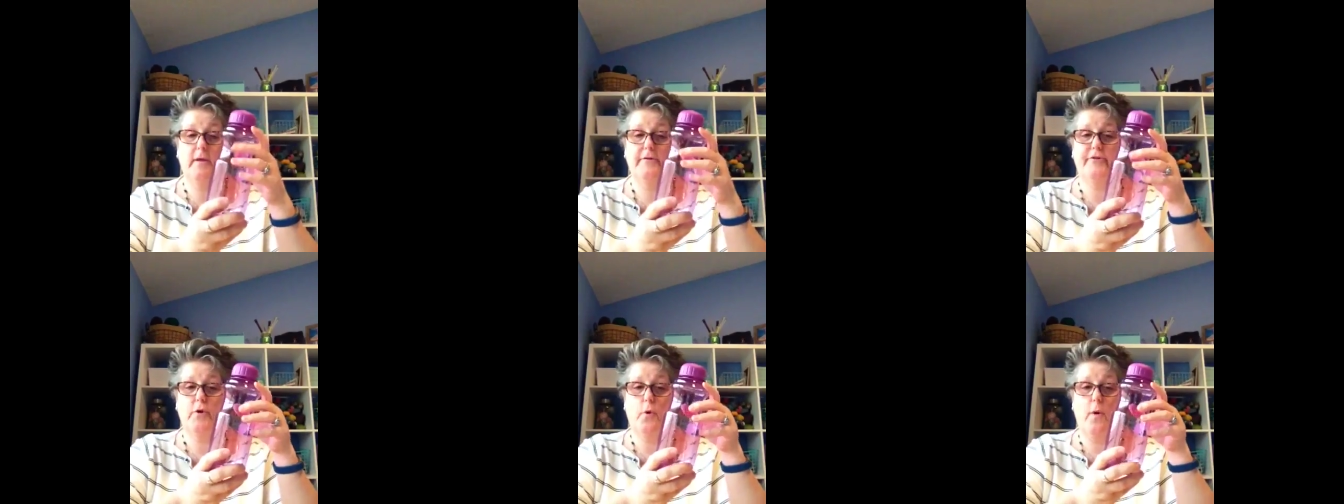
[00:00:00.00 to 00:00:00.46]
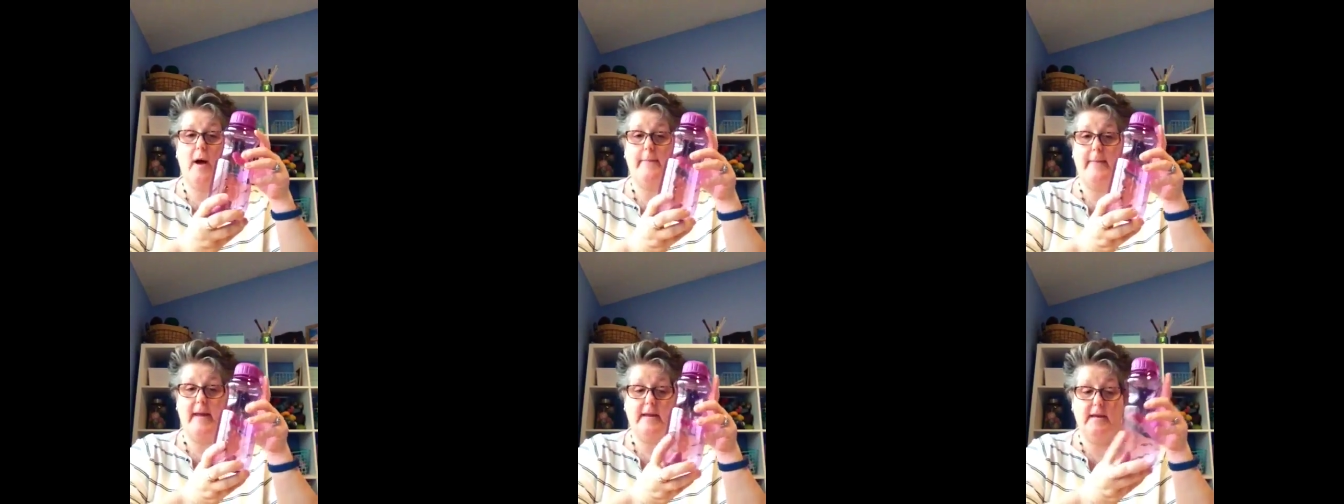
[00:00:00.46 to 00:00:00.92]
So I
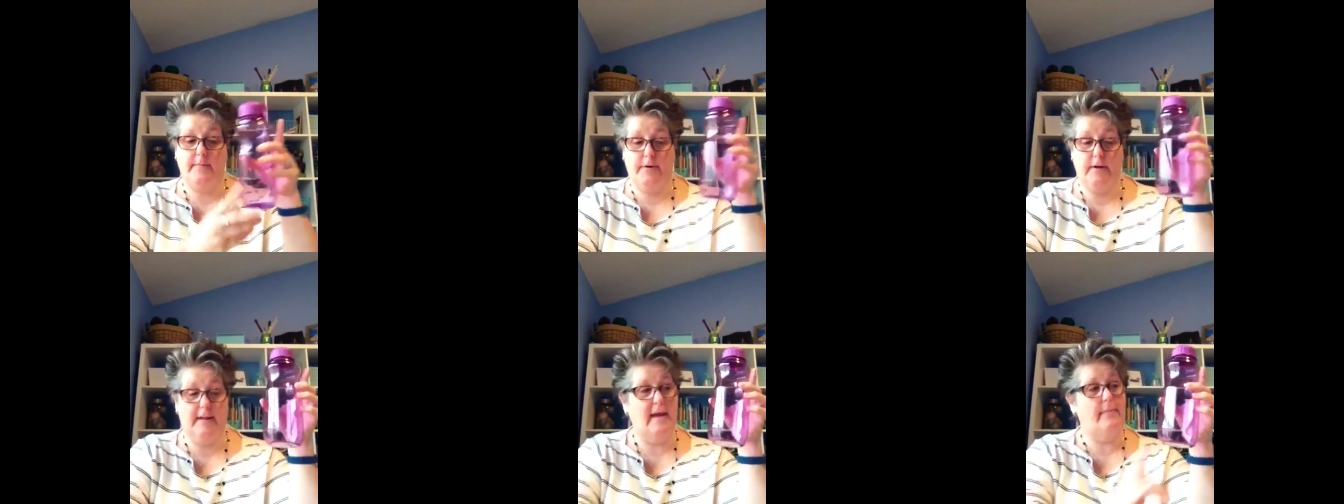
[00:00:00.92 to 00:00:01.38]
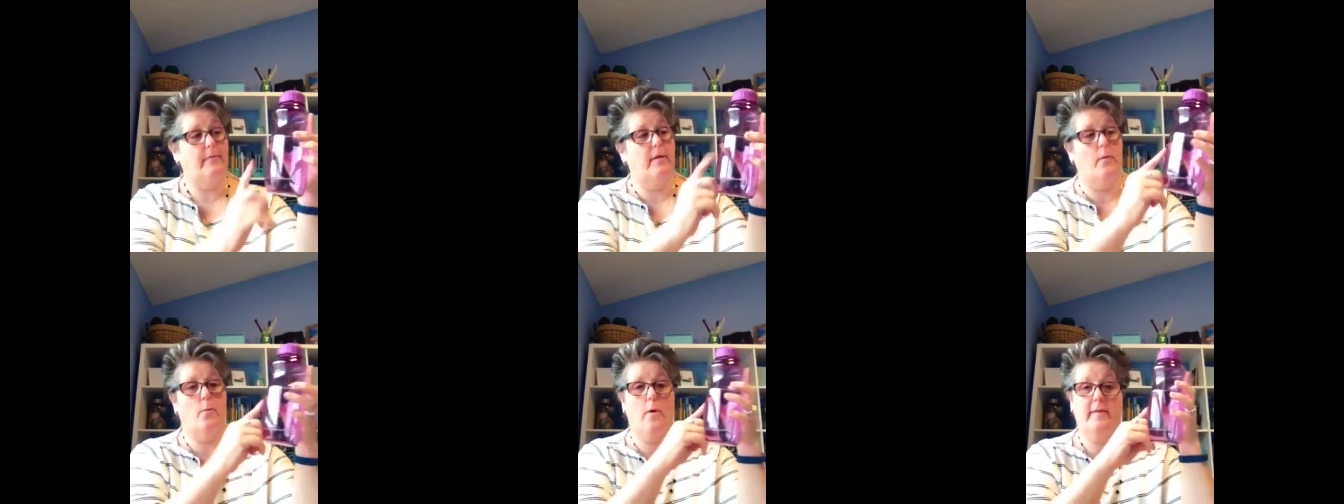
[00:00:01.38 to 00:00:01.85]
may need to put a label
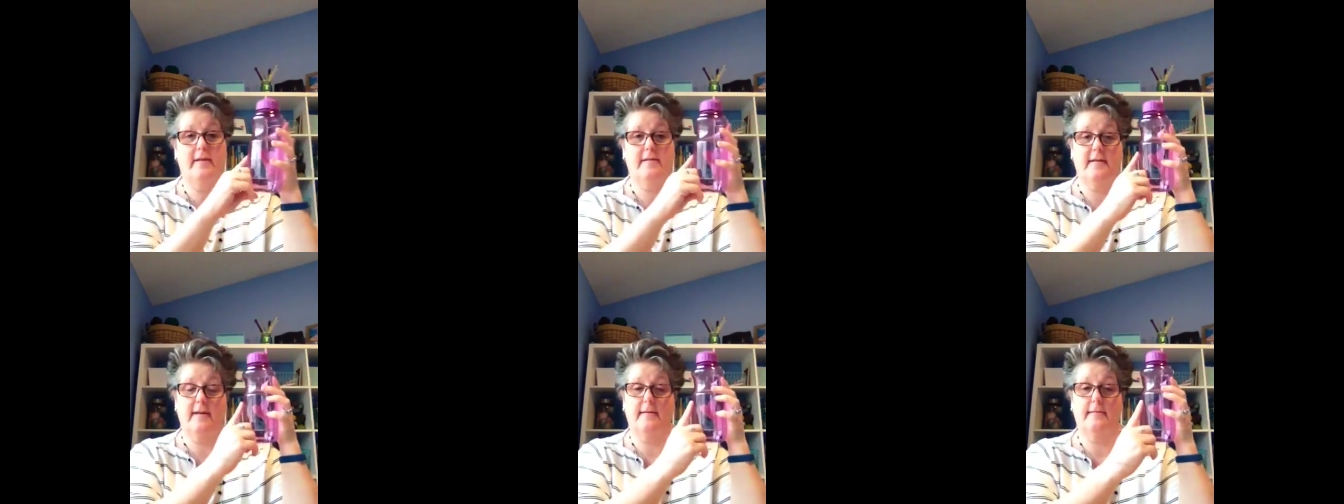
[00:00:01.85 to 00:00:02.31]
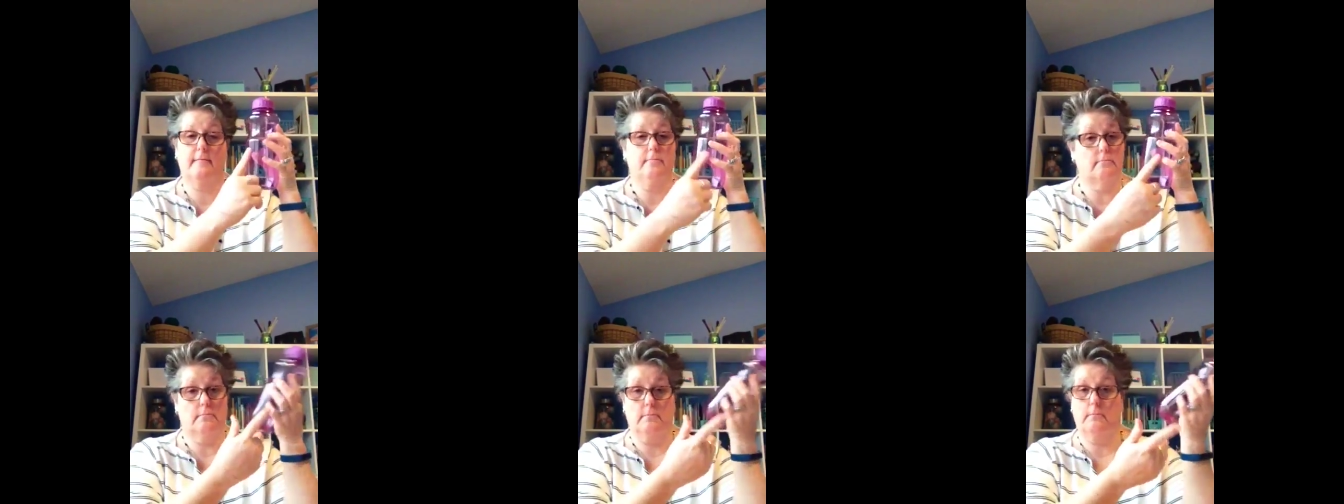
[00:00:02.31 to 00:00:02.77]
on one that says
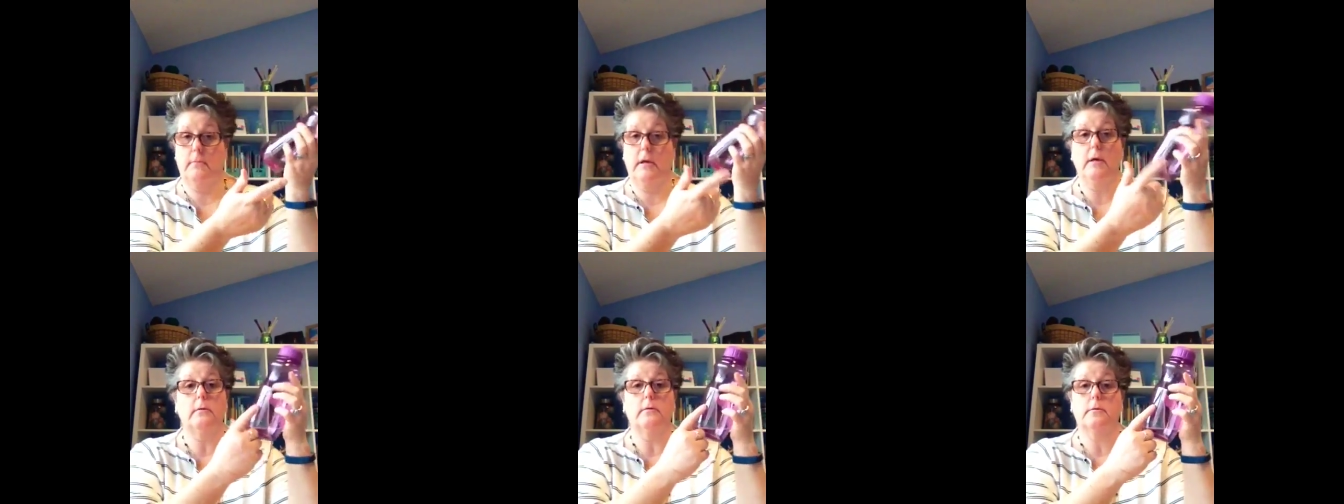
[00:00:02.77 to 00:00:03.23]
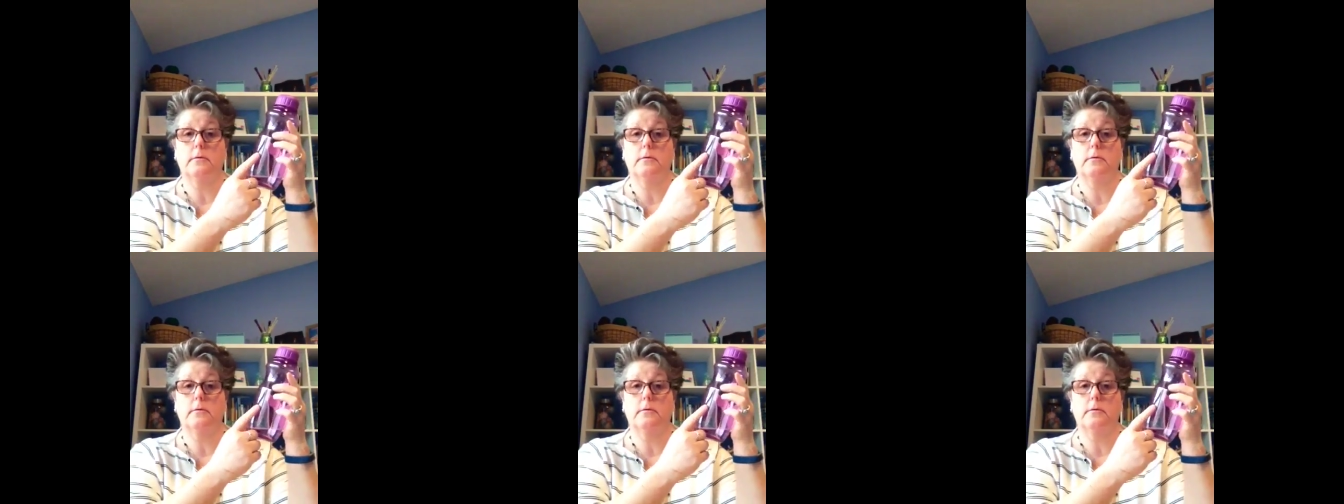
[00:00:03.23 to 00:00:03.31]
milk.